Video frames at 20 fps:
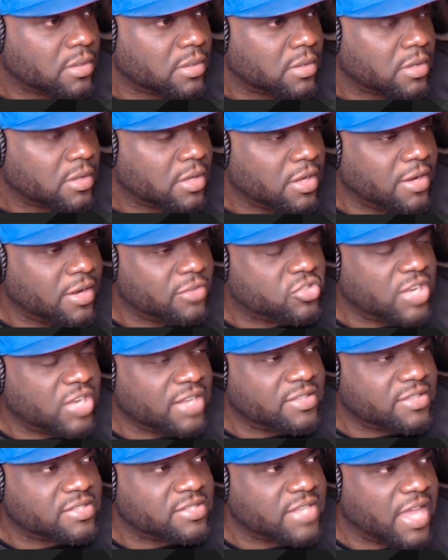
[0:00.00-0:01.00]
Here, check
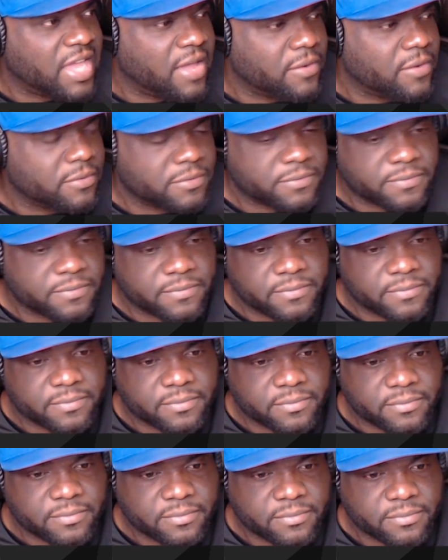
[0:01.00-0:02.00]
this out.
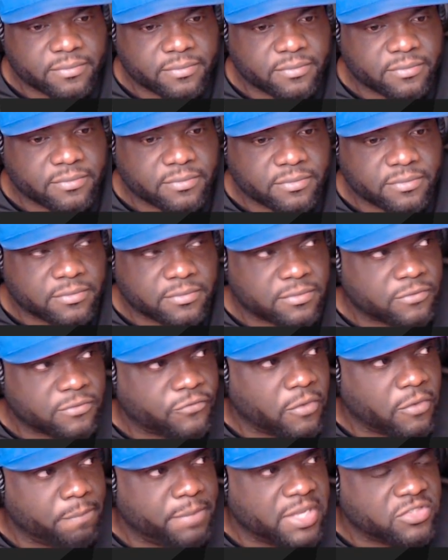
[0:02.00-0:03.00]

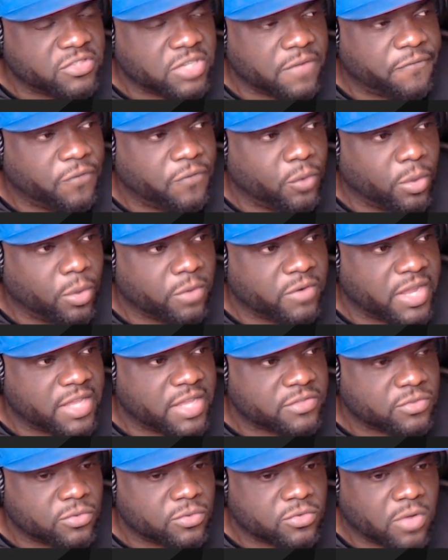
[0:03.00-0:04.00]
From BJ
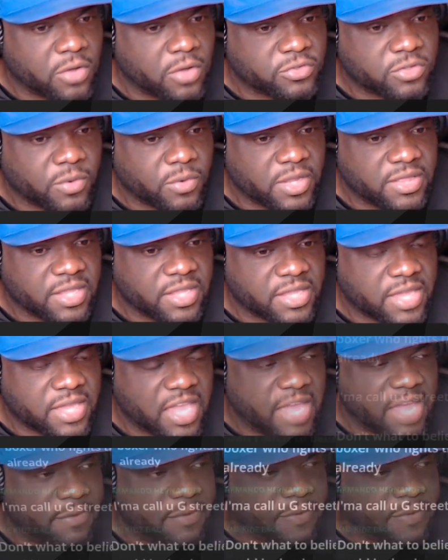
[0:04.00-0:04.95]
Flores, who's also in the camp of